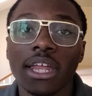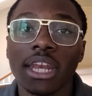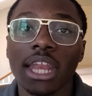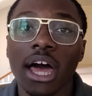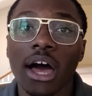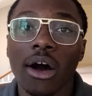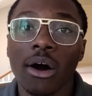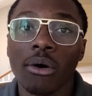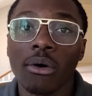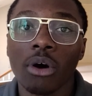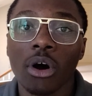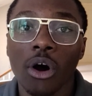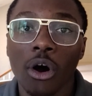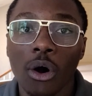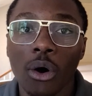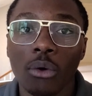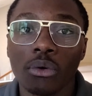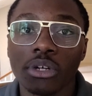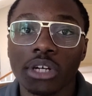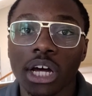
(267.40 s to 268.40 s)
Now,
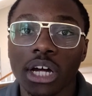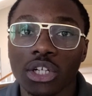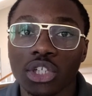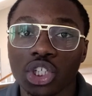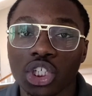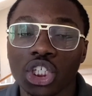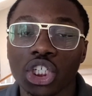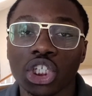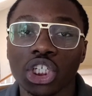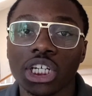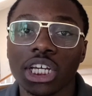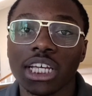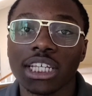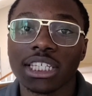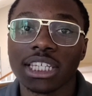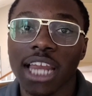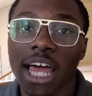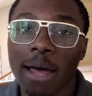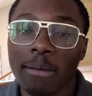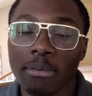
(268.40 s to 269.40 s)
Hone.gg
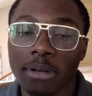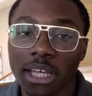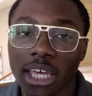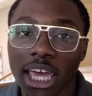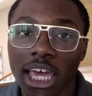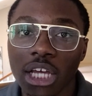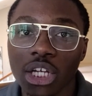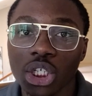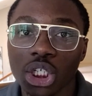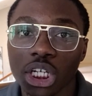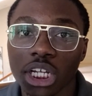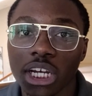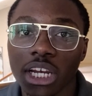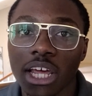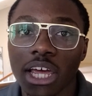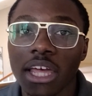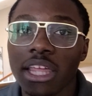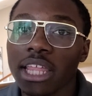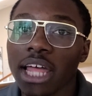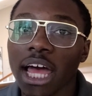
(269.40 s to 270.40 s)
is an application
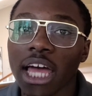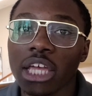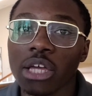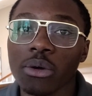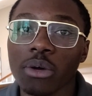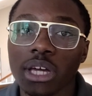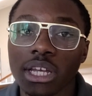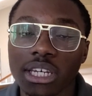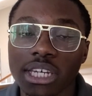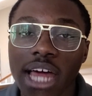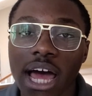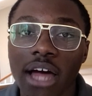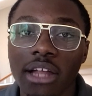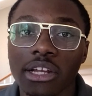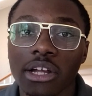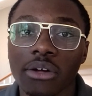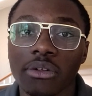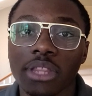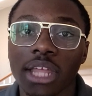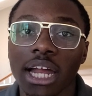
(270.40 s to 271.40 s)
that you can
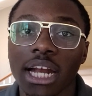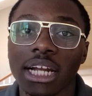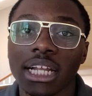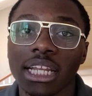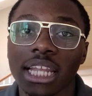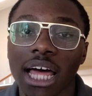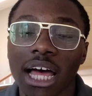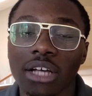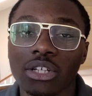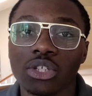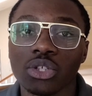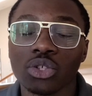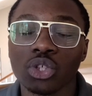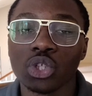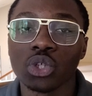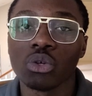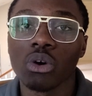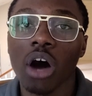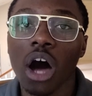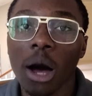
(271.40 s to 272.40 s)
download that allows you
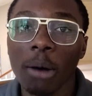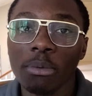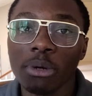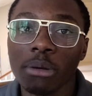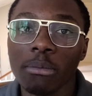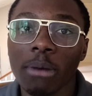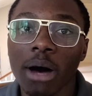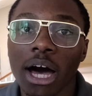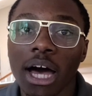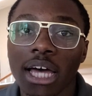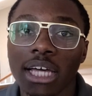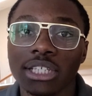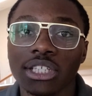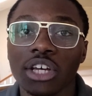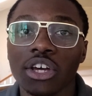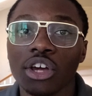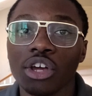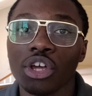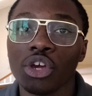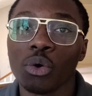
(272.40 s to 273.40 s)
to optimize
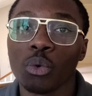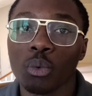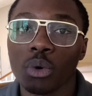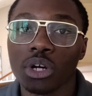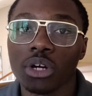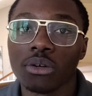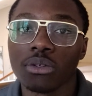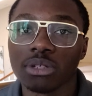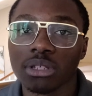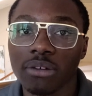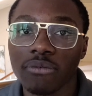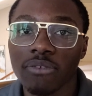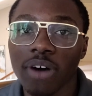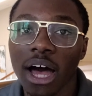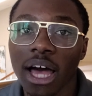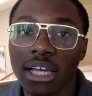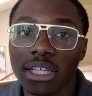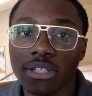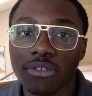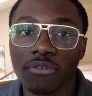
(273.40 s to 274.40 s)
your Windows
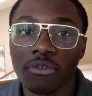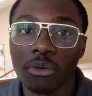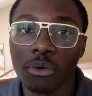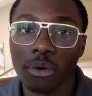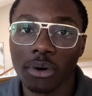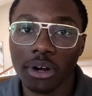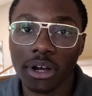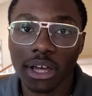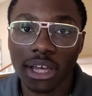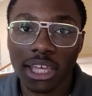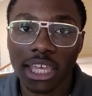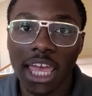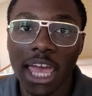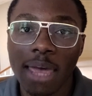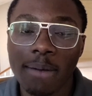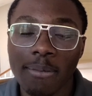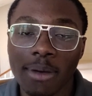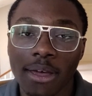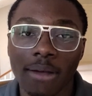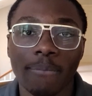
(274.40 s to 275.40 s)
device for
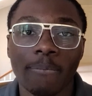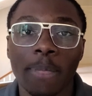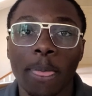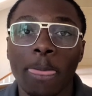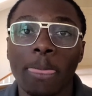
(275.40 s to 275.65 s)
gaming.